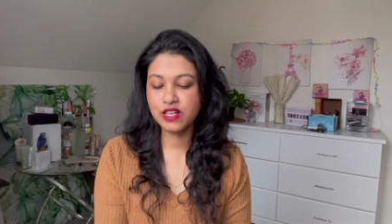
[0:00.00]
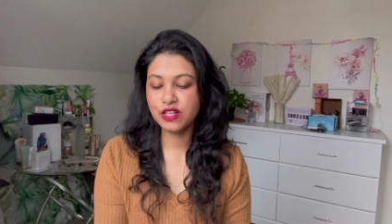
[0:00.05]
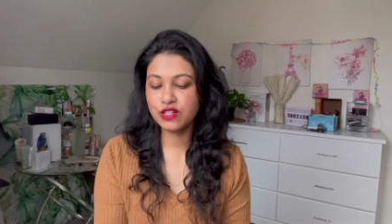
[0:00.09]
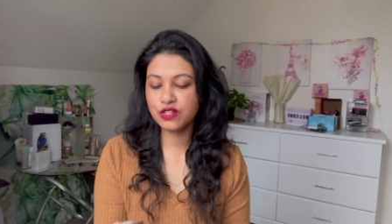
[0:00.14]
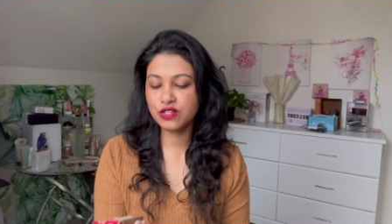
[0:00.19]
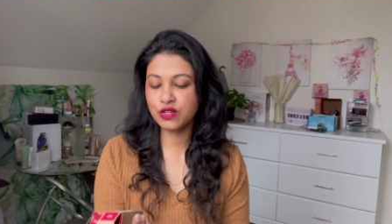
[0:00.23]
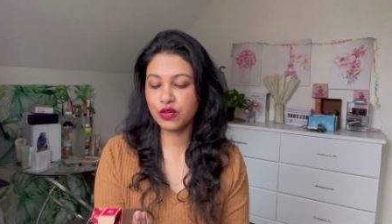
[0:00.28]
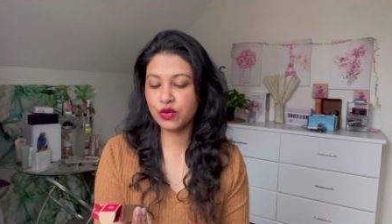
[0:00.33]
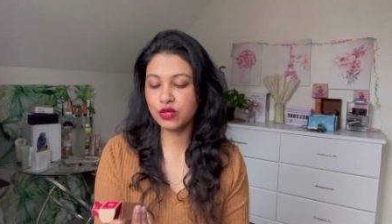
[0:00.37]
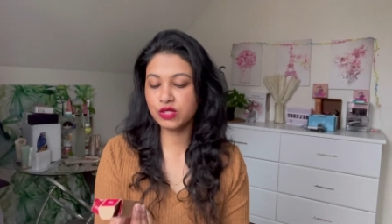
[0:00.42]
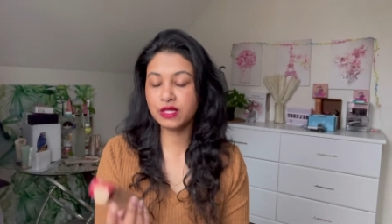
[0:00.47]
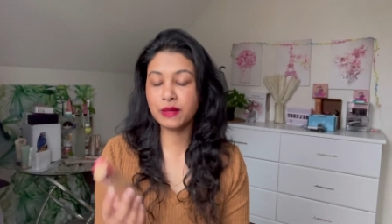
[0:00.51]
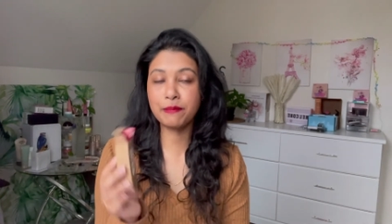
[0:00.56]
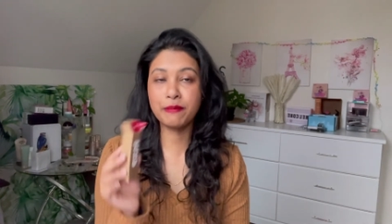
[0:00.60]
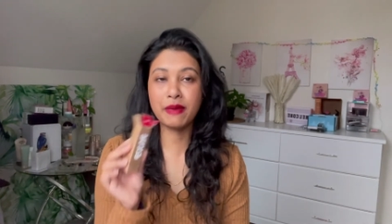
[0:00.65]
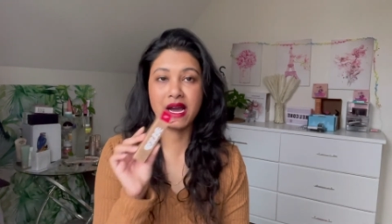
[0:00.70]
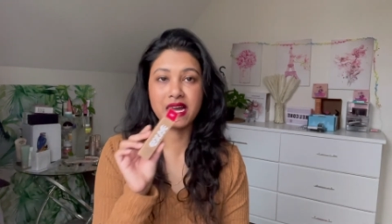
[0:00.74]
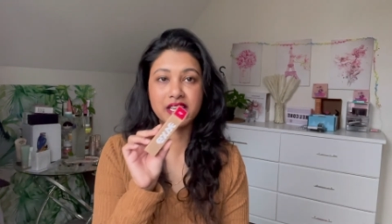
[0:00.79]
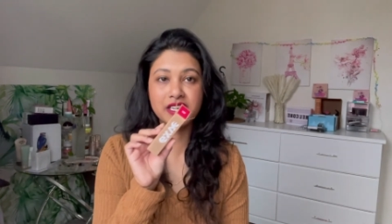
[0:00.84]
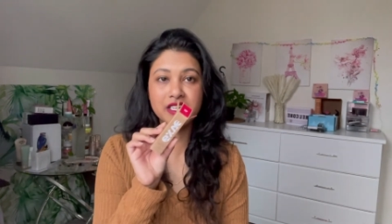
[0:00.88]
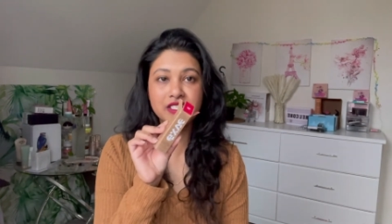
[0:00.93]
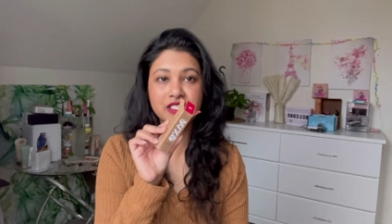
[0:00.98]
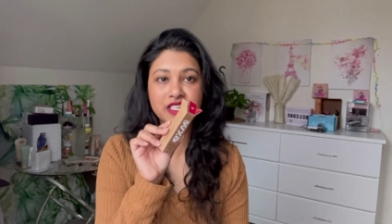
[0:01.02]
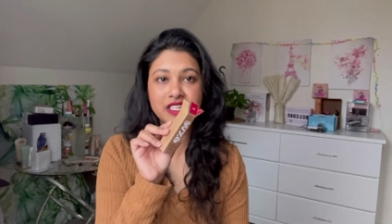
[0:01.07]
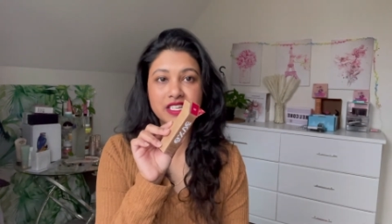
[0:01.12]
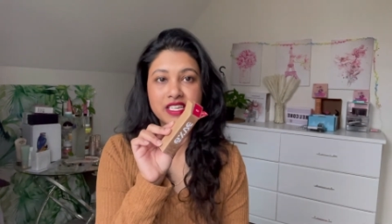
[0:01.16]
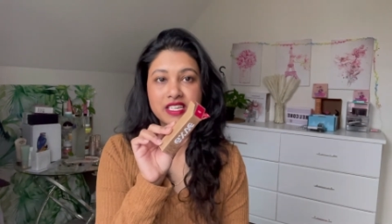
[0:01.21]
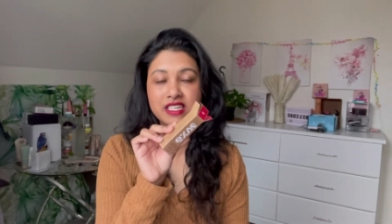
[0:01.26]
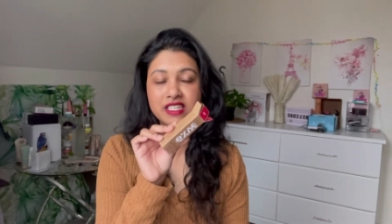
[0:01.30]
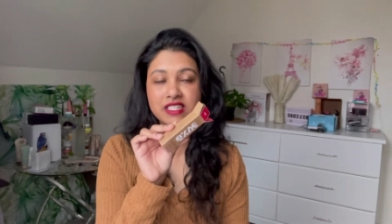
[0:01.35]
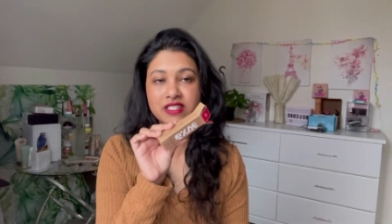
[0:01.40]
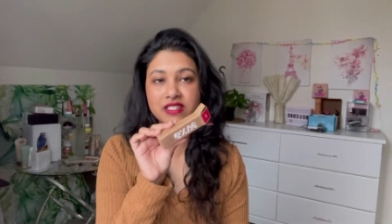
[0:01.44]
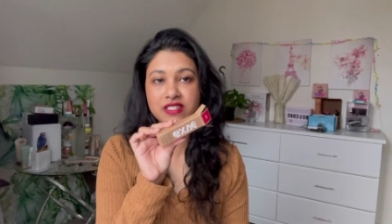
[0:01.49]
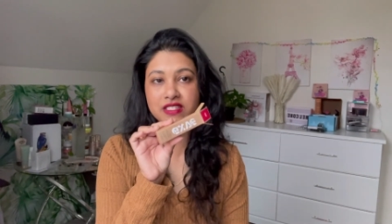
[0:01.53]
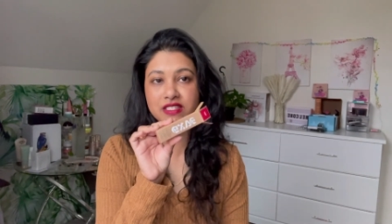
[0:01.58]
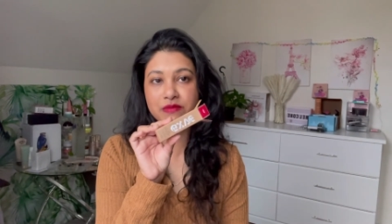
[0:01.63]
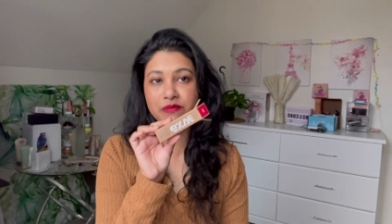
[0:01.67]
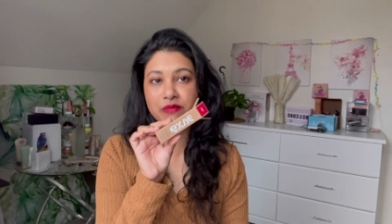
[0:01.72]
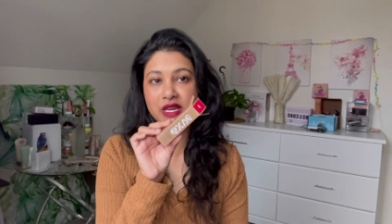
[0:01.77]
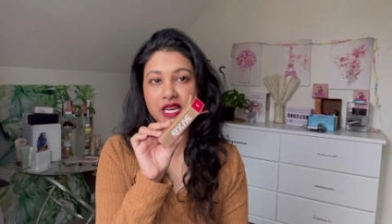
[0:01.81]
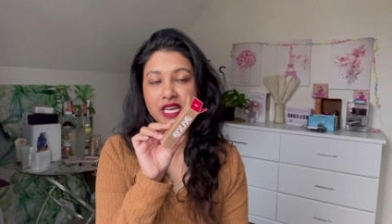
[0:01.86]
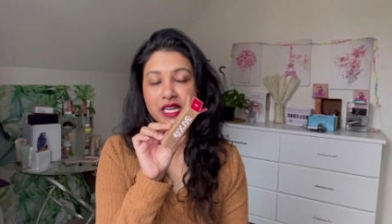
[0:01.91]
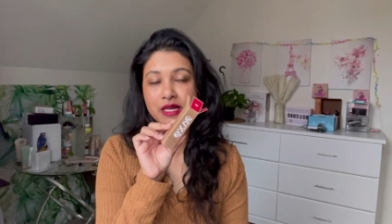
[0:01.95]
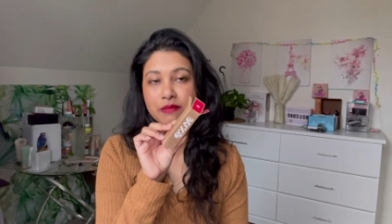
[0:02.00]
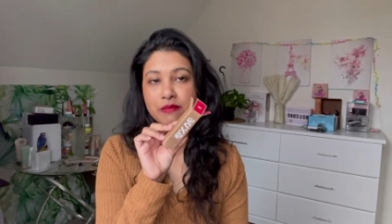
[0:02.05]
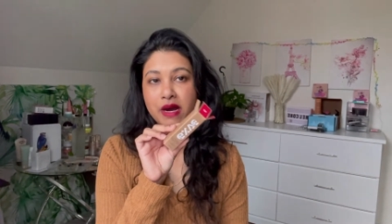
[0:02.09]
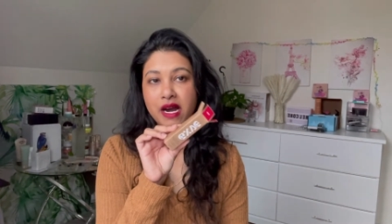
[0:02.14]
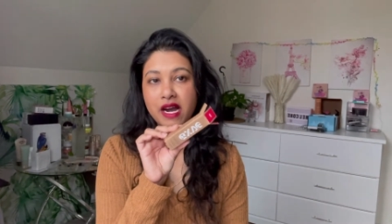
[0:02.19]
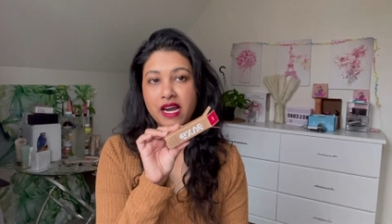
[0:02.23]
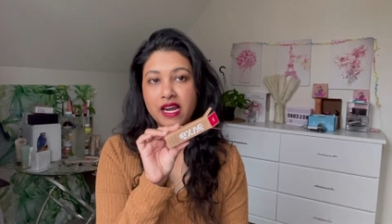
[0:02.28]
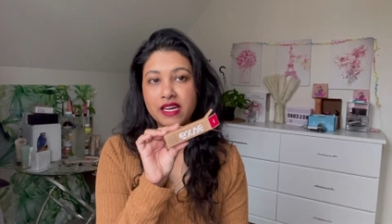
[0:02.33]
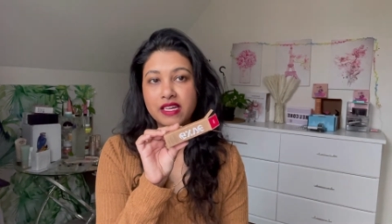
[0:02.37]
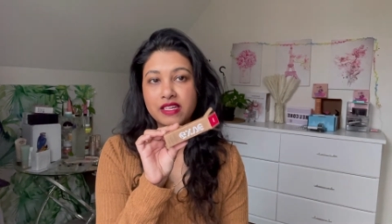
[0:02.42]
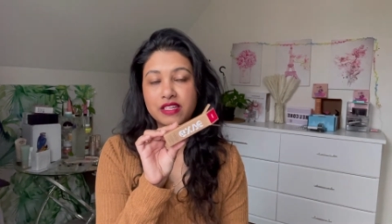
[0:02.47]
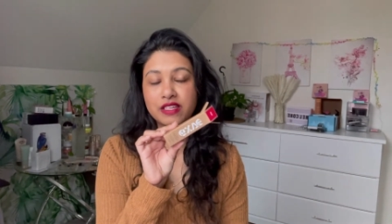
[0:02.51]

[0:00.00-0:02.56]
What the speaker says: So the packaging is made by,